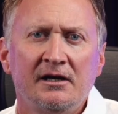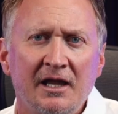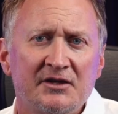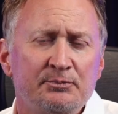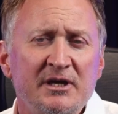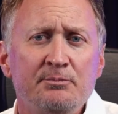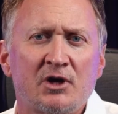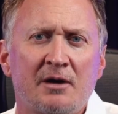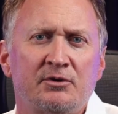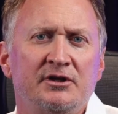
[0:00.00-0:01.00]
Class B
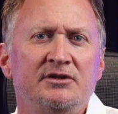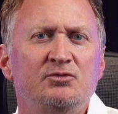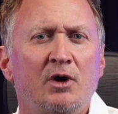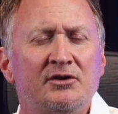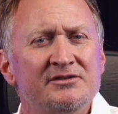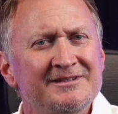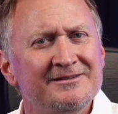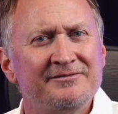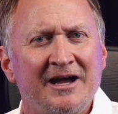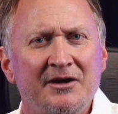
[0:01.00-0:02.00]
properties, while
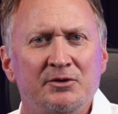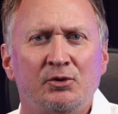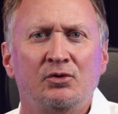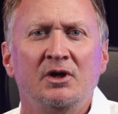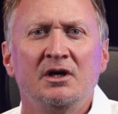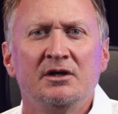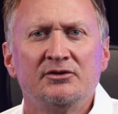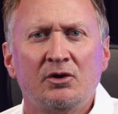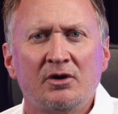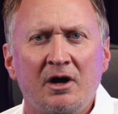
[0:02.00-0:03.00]
still valuable,
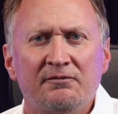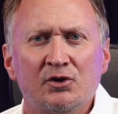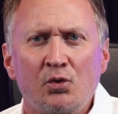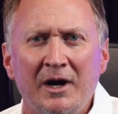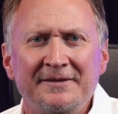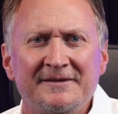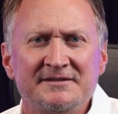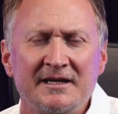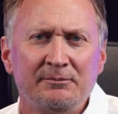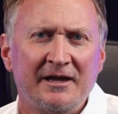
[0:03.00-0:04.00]
don't offer quite the
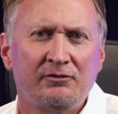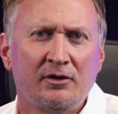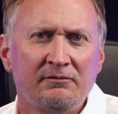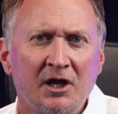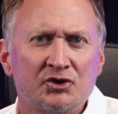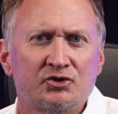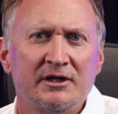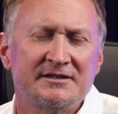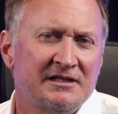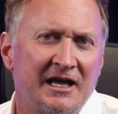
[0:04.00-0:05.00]
same level of luxury
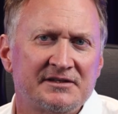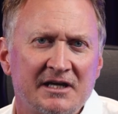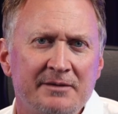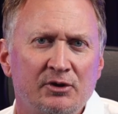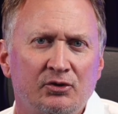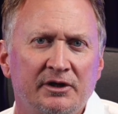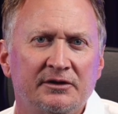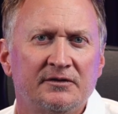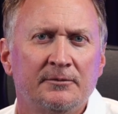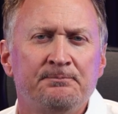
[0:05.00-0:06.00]
as Class A
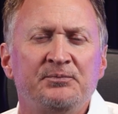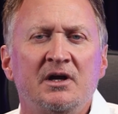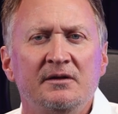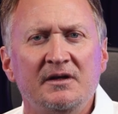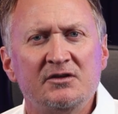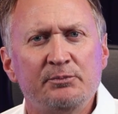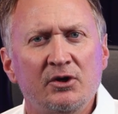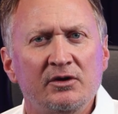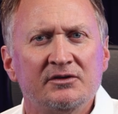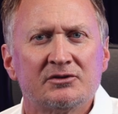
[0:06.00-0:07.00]
buildings. These
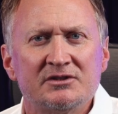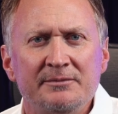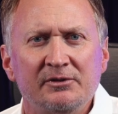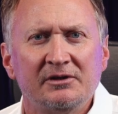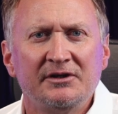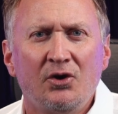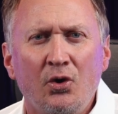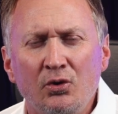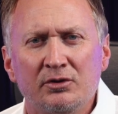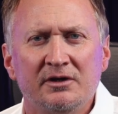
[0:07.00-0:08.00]
buildings are typically
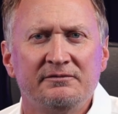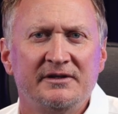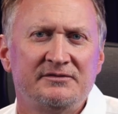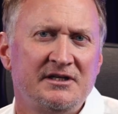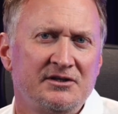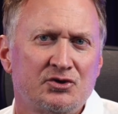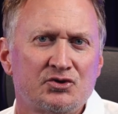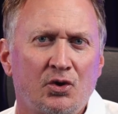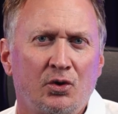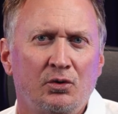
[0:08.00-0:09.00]
older than 15 years
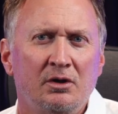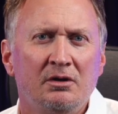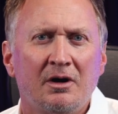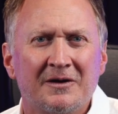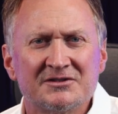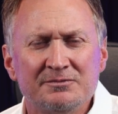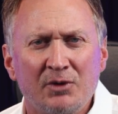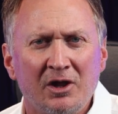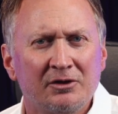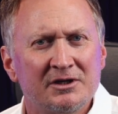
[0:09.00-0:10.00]
old, are
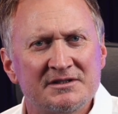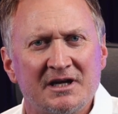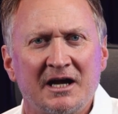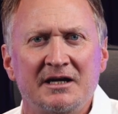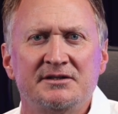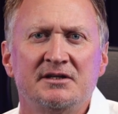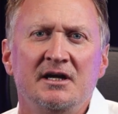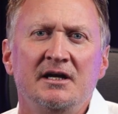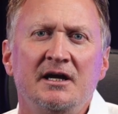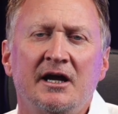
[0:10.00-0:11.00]
smaller in size,
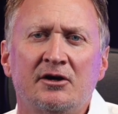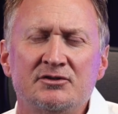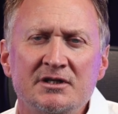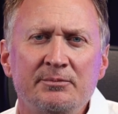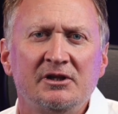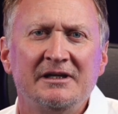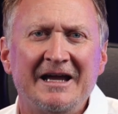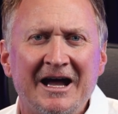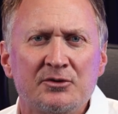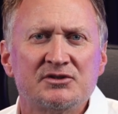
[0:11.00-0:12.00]
and are typically
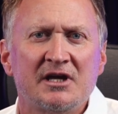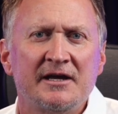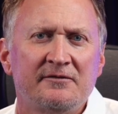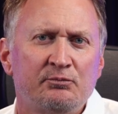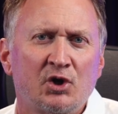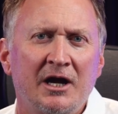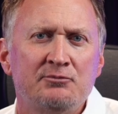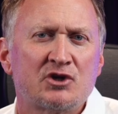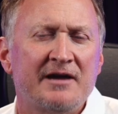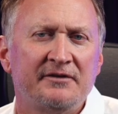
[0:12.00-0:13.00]
outside of prime
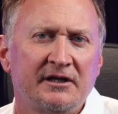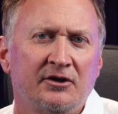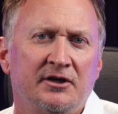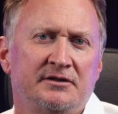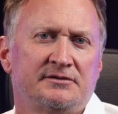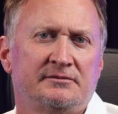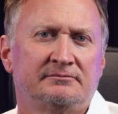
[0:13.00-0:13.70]
traffic areas.